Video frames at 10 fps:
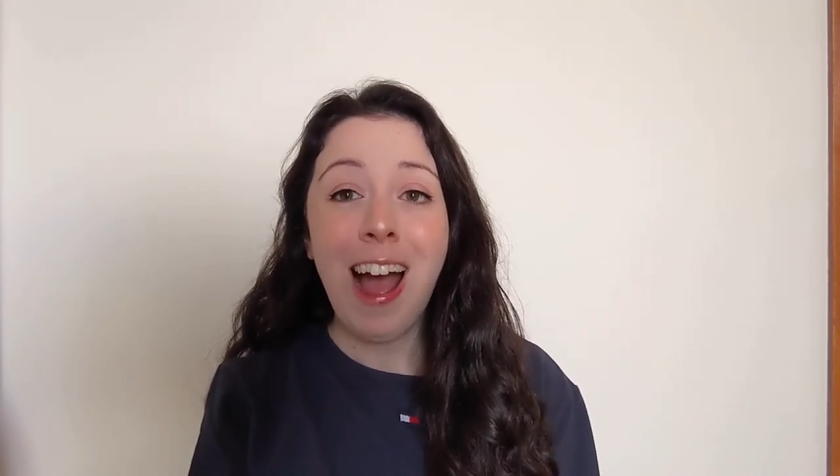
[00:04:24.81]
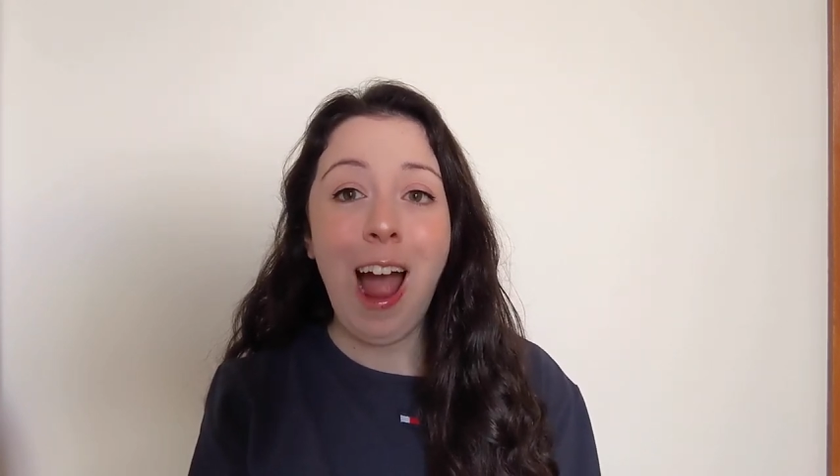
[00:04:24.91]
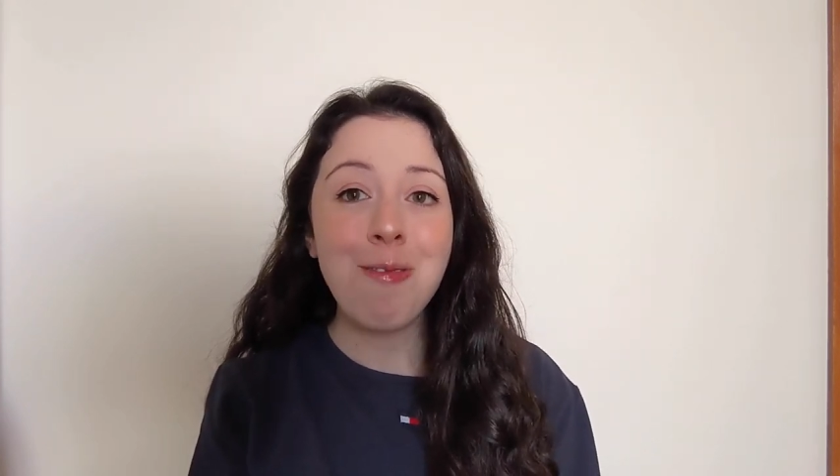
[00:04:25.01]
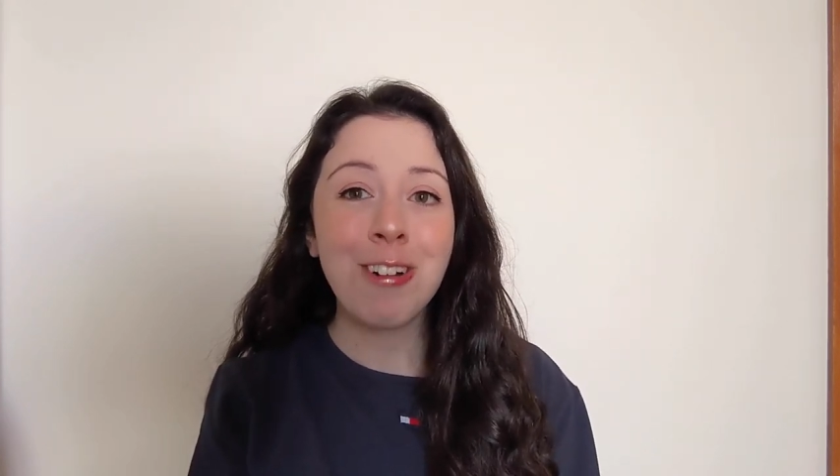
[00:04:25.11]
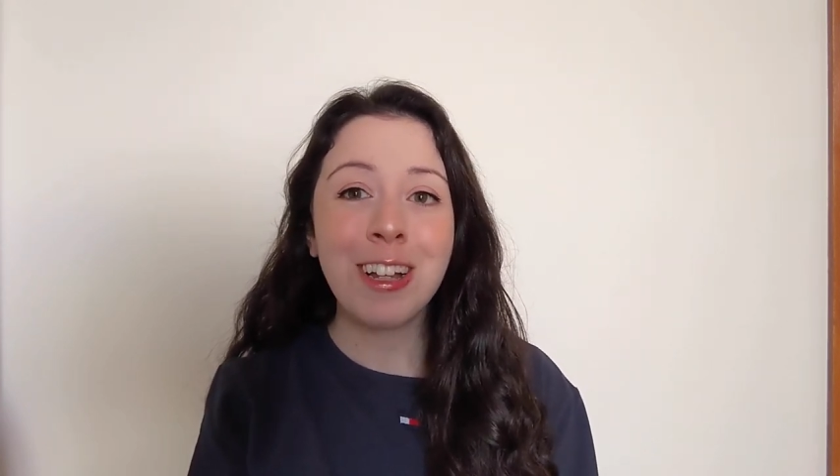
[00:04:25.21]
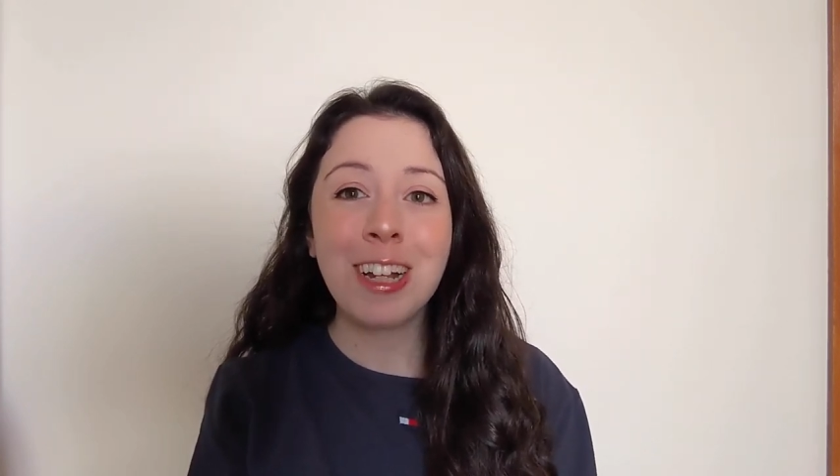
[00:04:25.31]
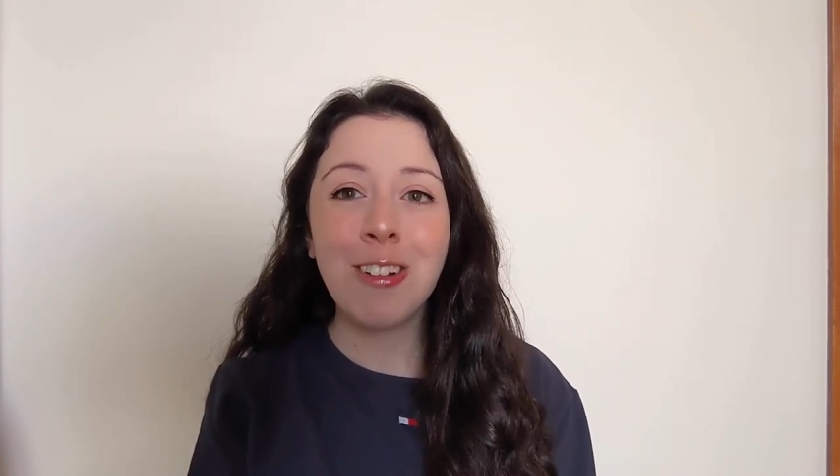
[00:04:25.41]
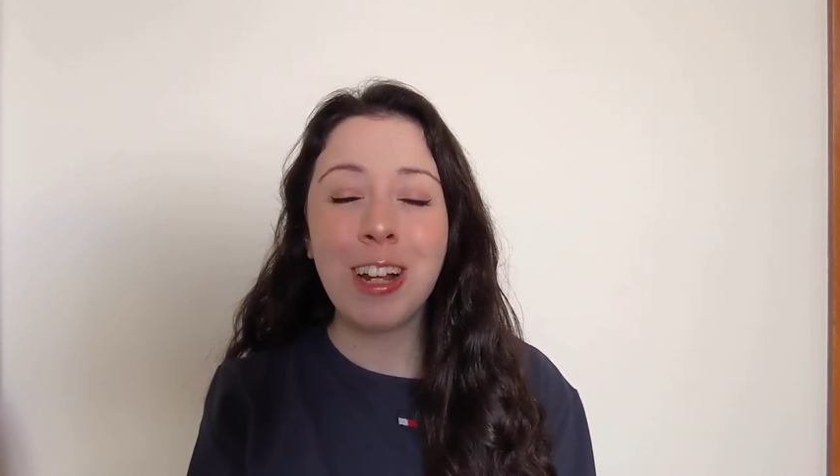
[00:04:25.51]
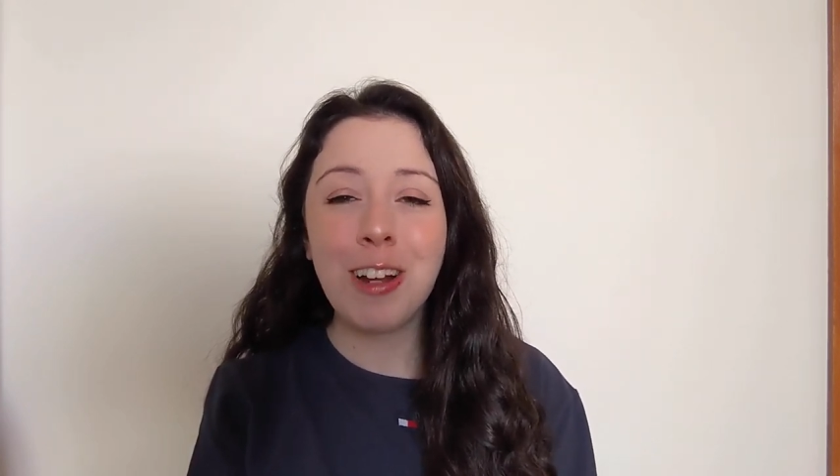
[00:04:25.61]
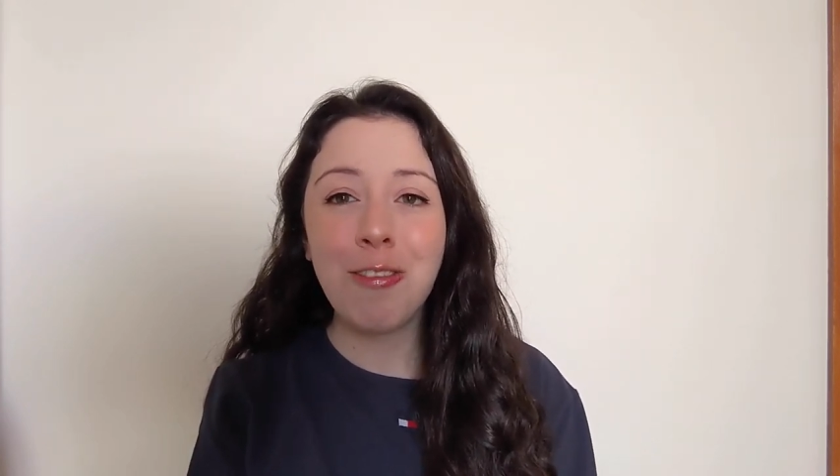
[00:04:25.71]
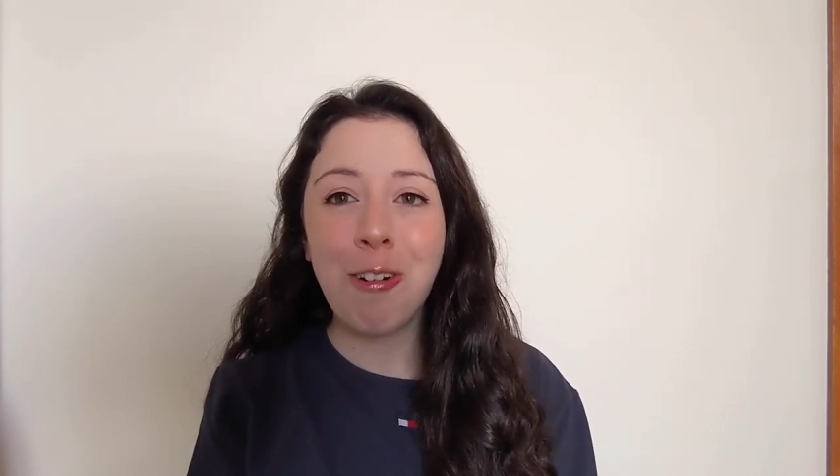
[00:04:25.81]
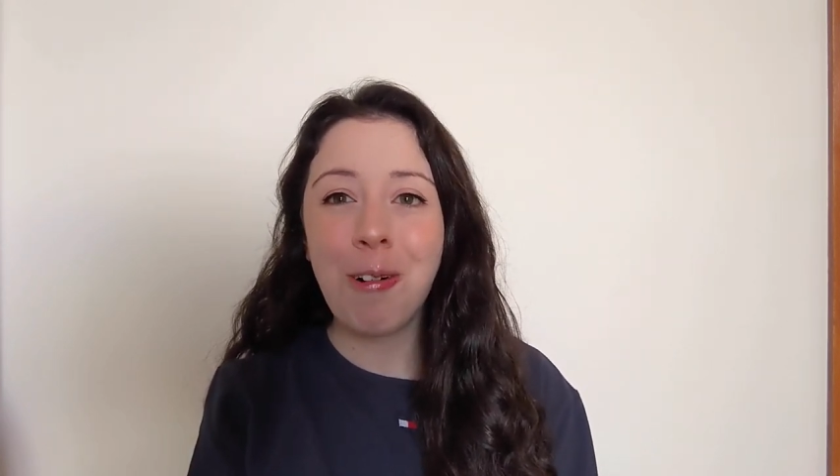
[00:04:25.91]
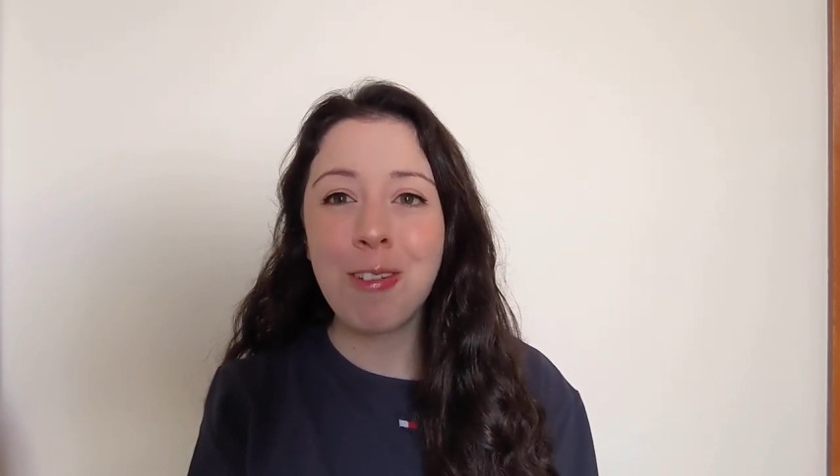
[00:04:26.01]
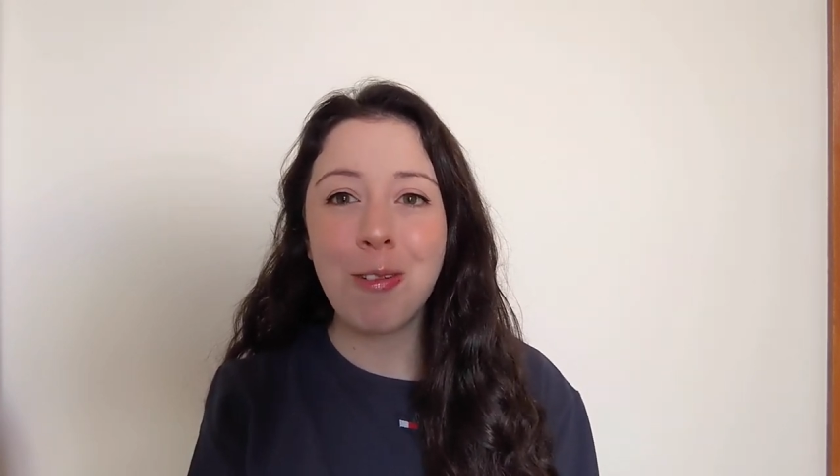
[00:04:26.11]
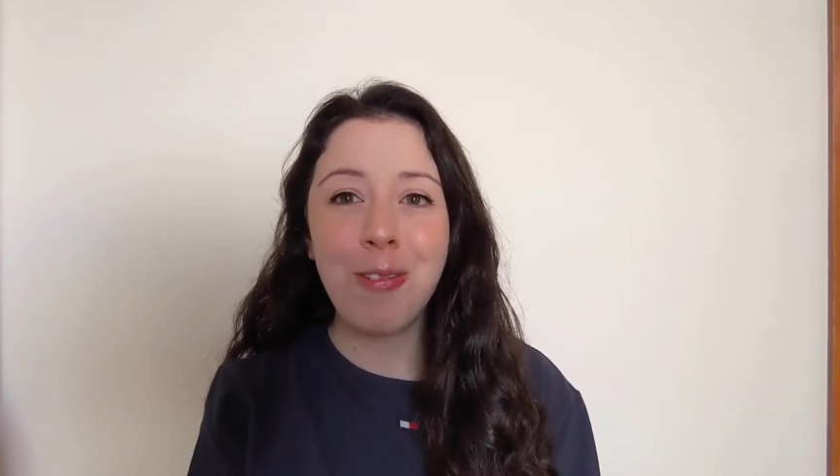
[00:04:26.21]
I'm really looking
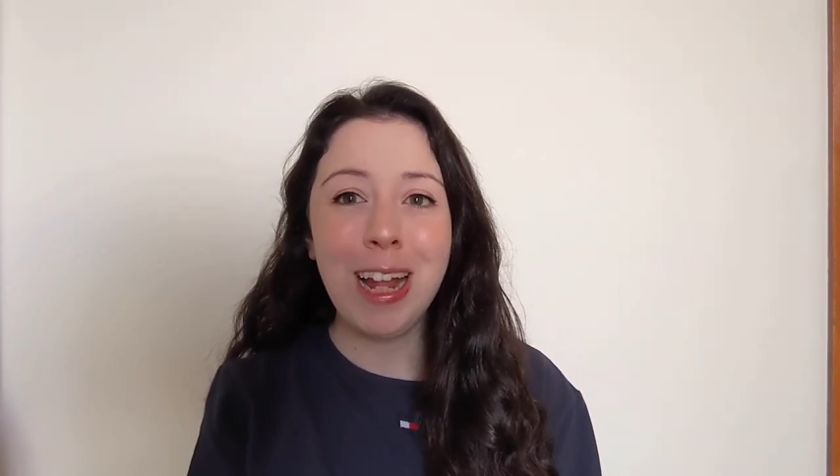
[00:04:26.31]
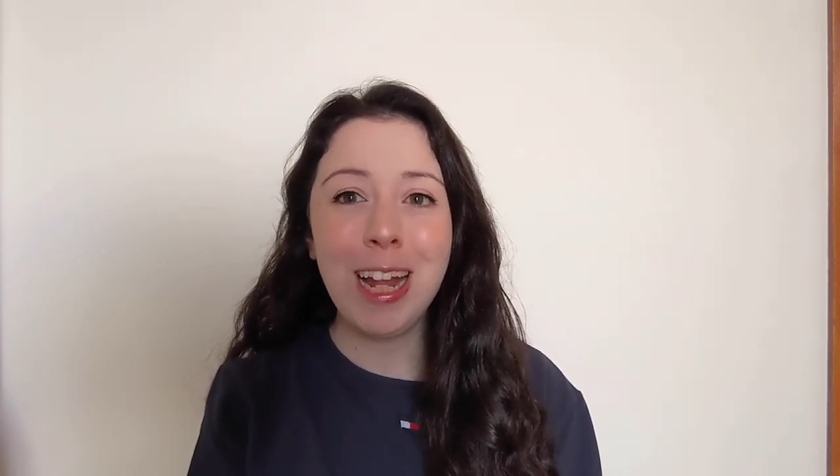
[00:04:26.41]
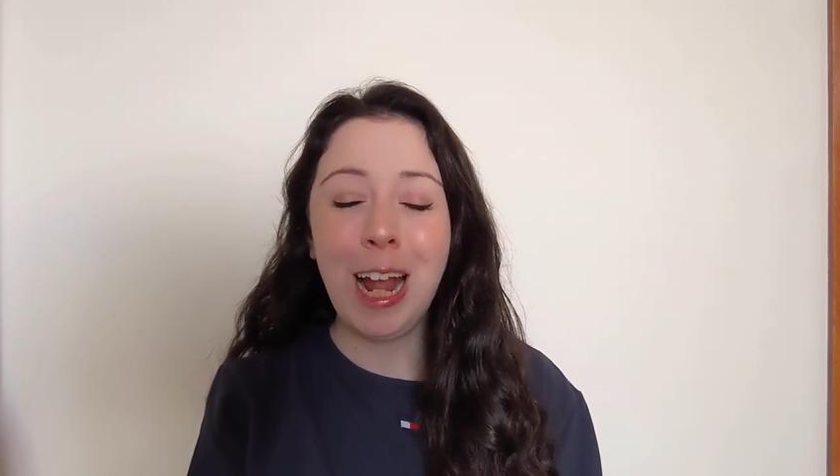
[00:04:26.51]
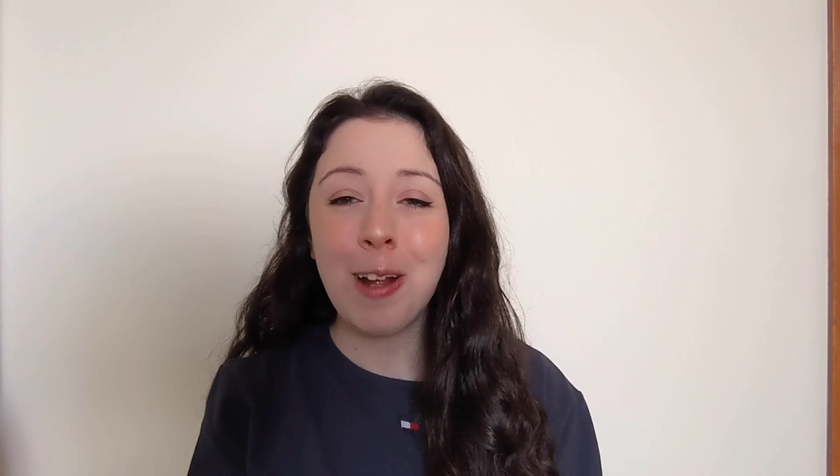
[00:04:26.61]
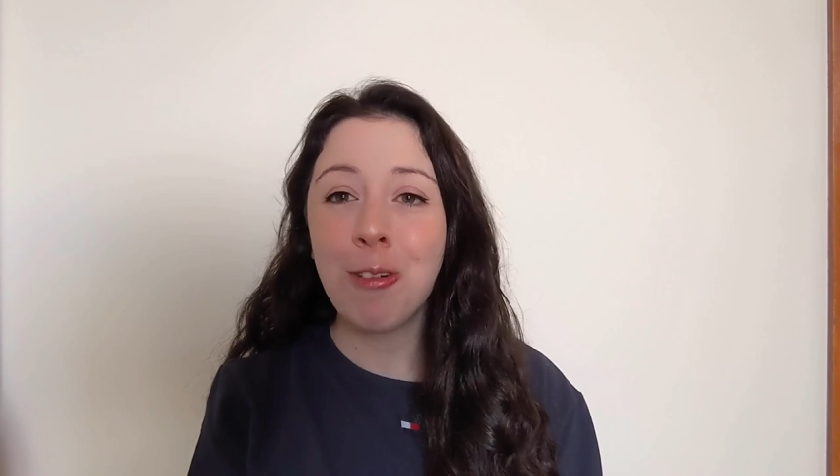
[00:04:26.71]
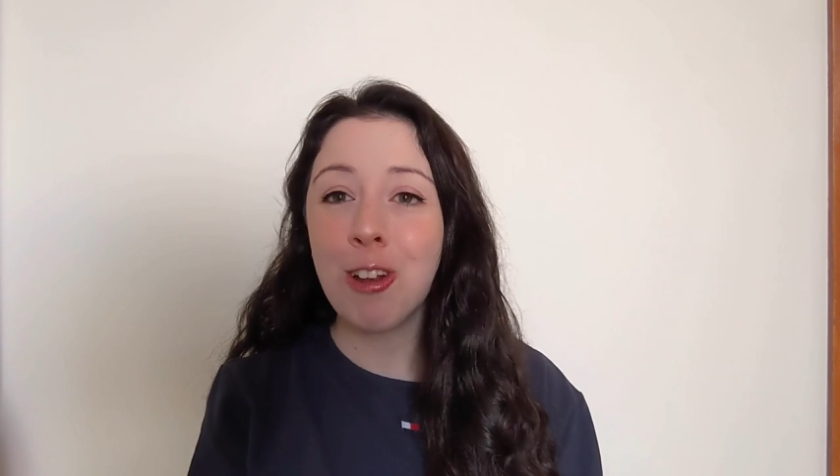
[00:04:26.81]
forward to being able